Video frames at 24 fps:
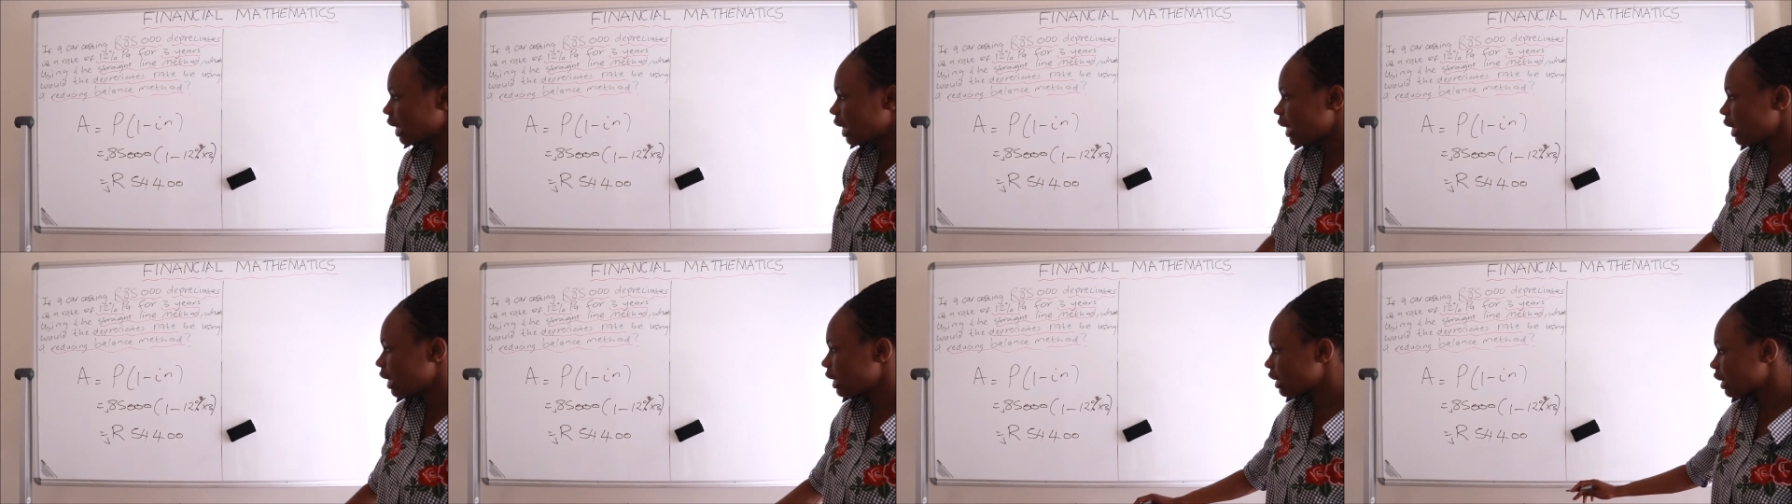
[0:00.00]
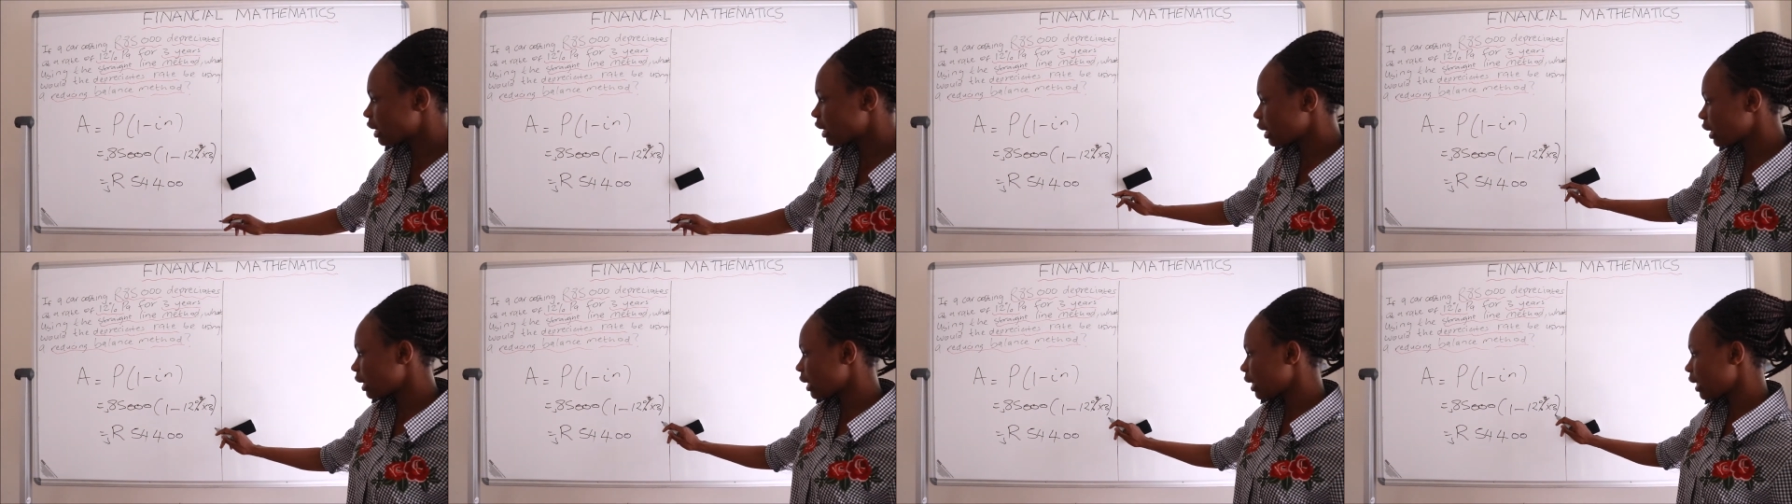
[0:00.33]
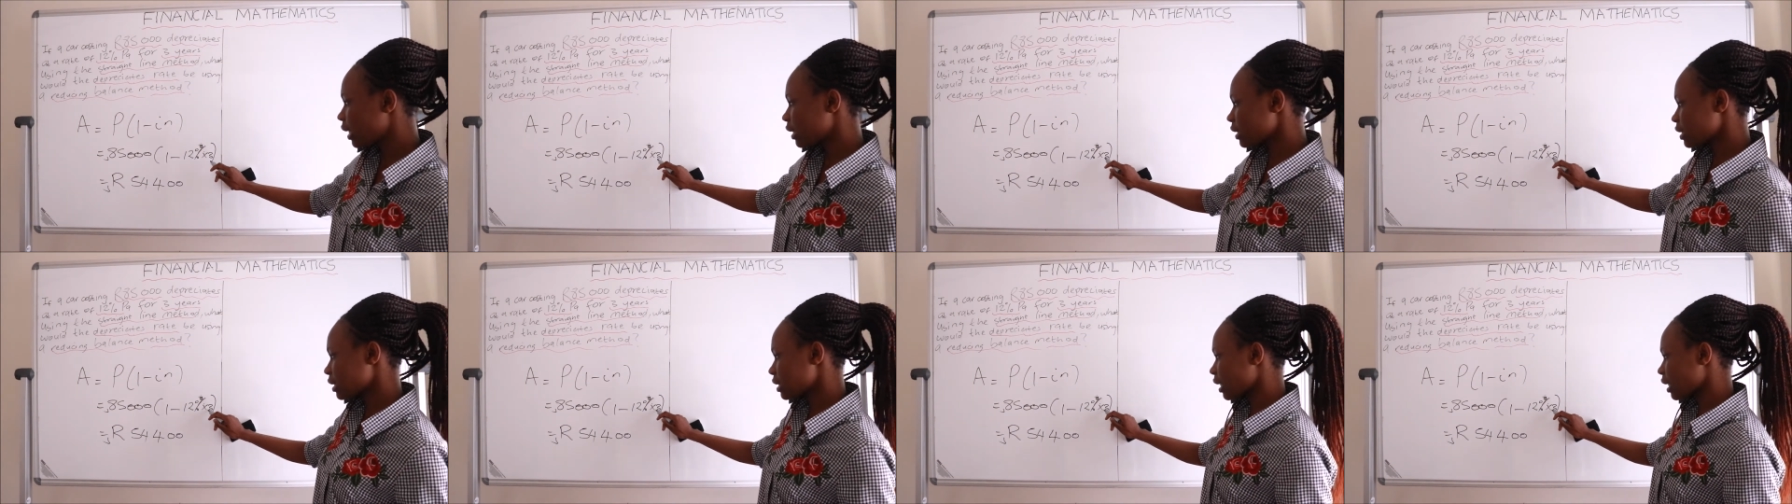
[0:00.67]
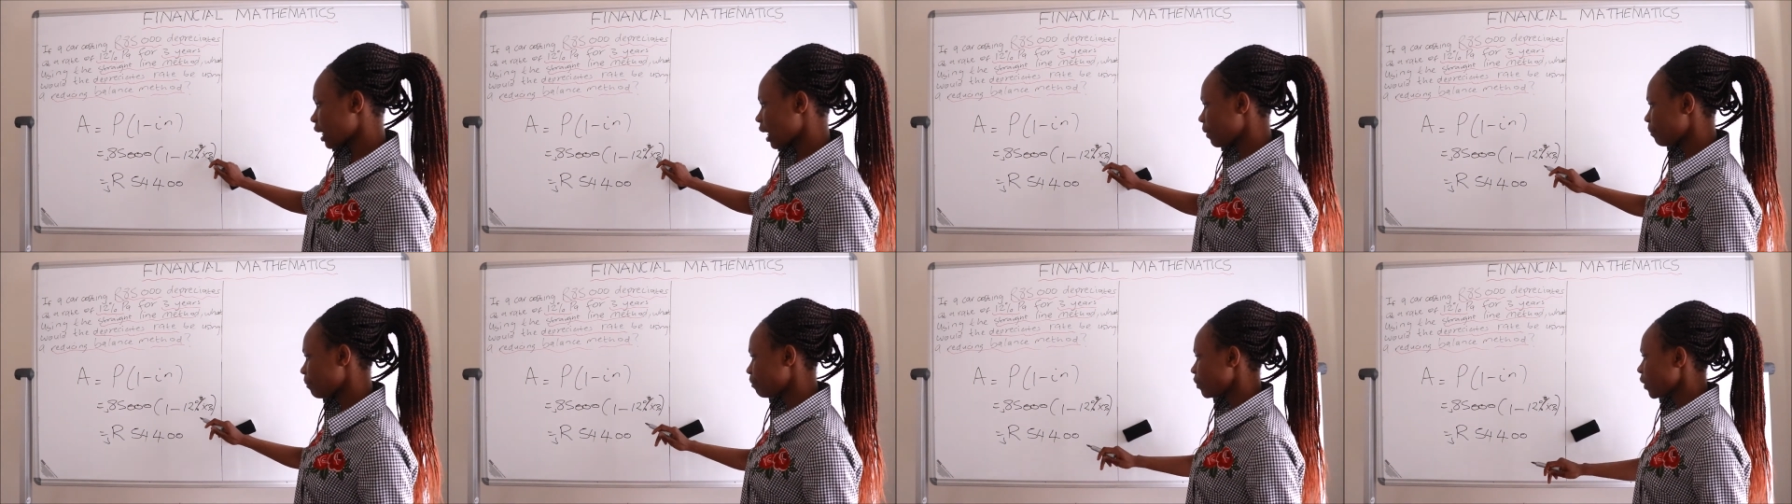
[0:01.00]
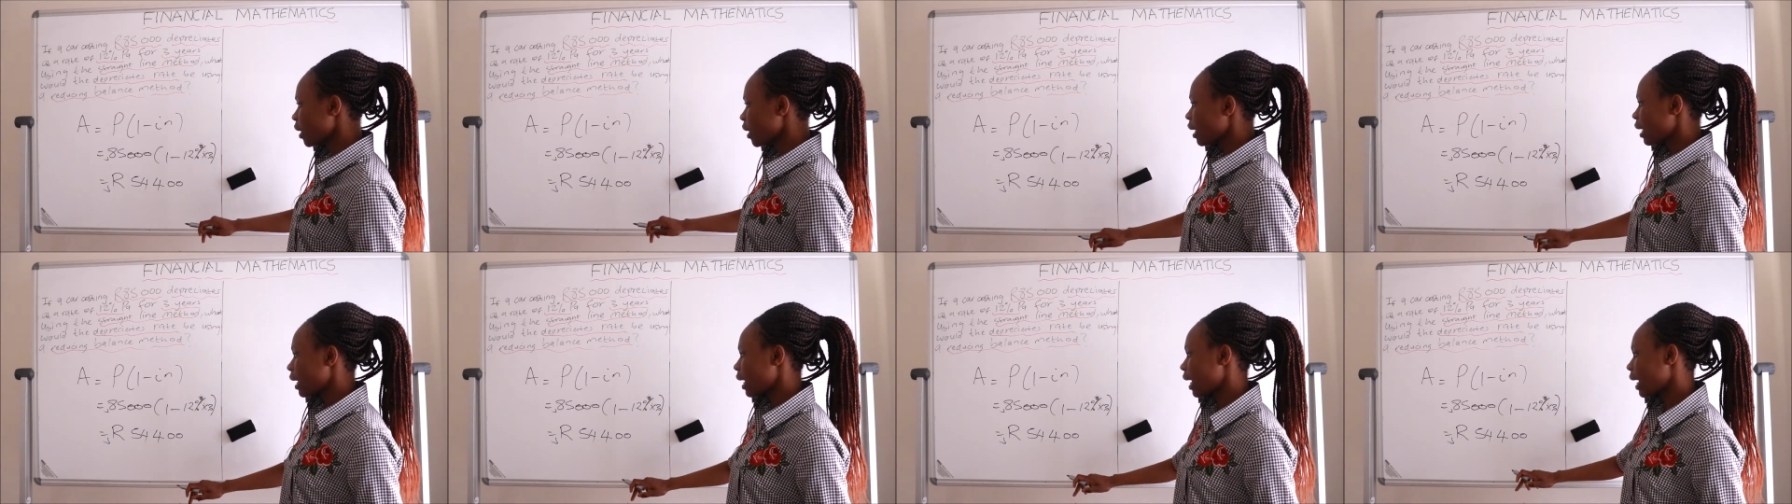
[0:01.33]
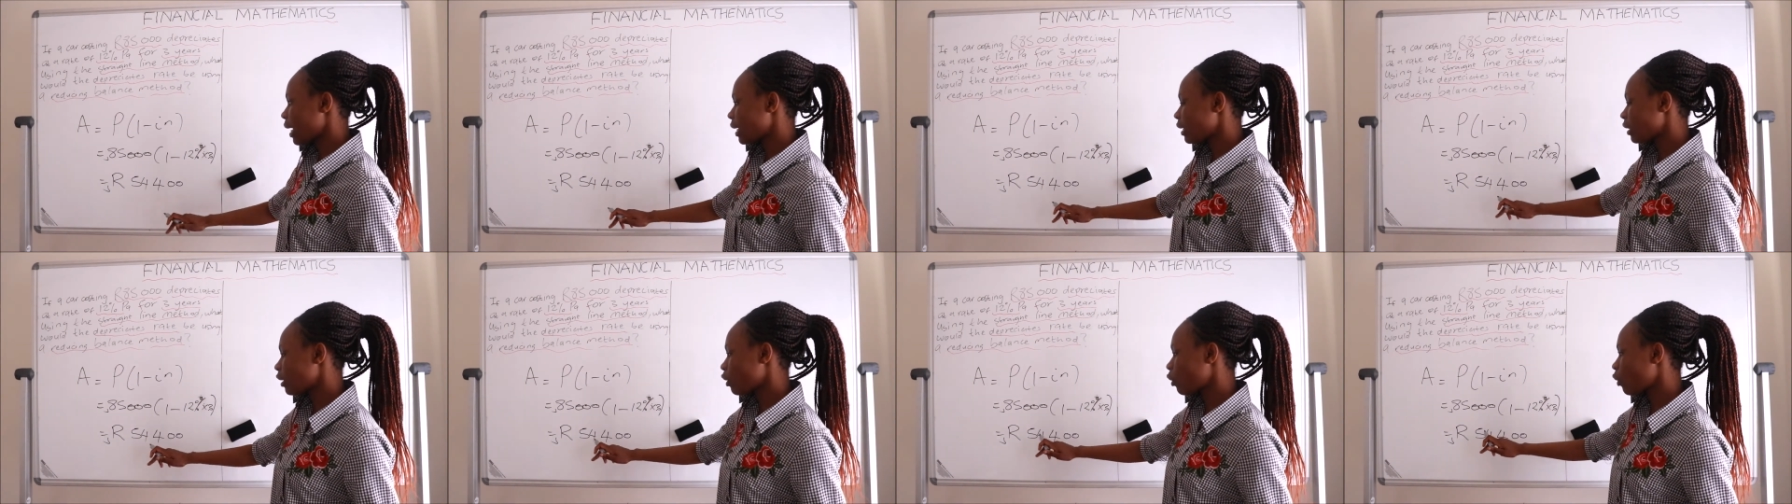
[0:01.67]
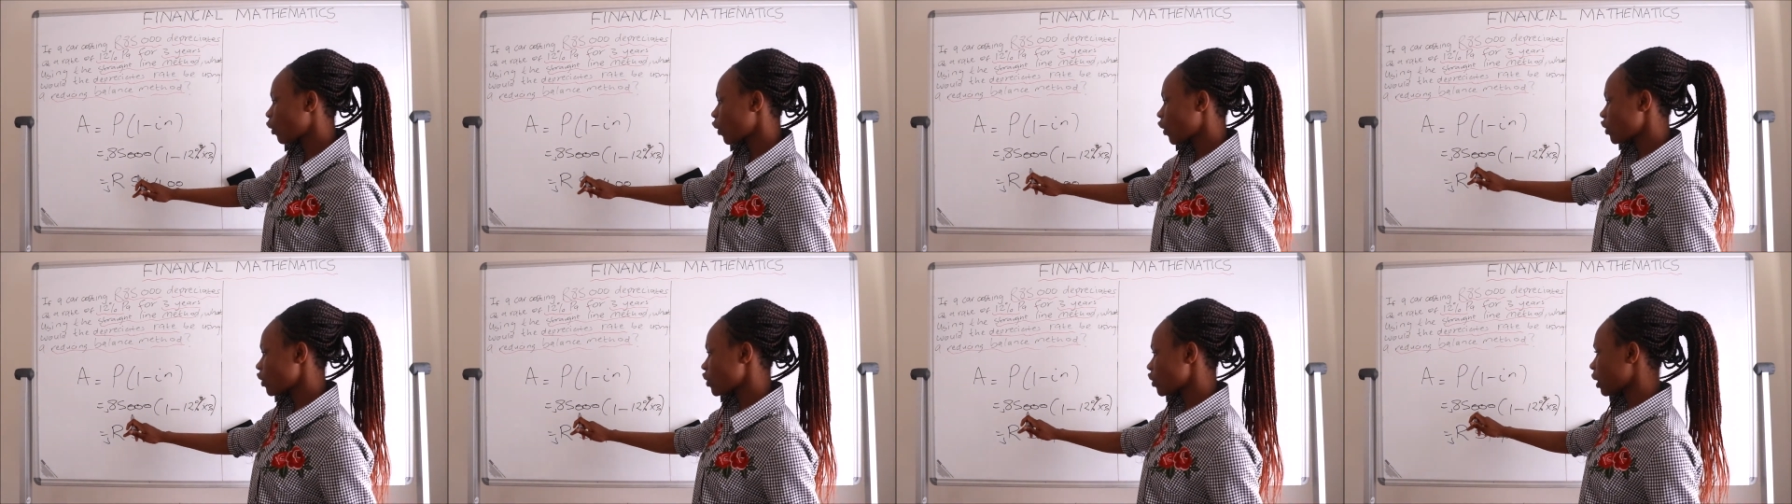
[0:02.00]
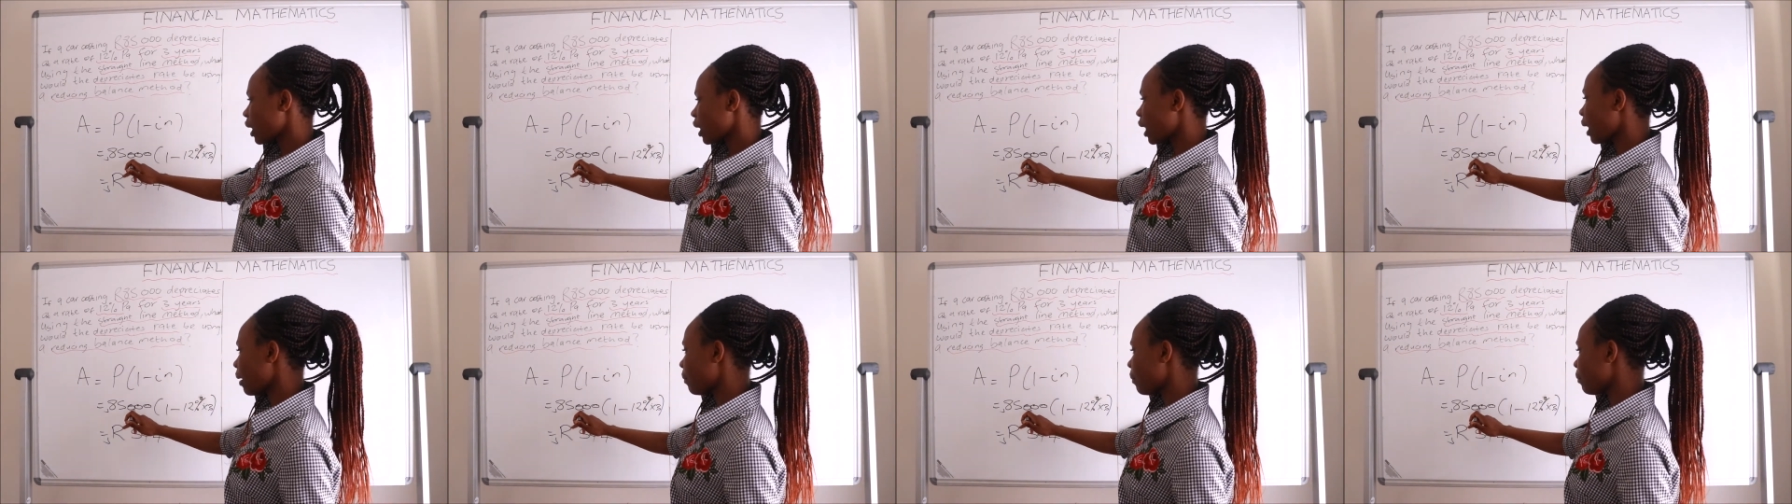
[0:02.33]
in 3 years time, and the original